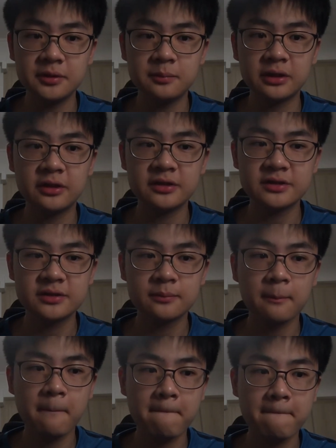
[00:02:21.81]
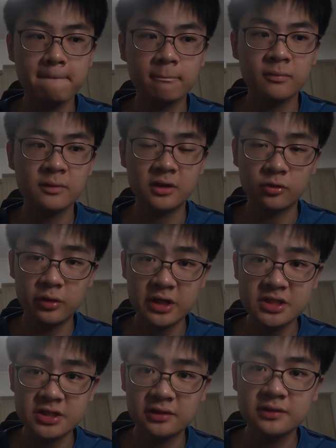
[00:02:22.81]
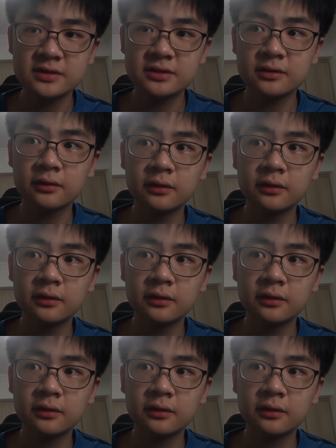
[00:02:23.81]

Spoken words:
because the questions,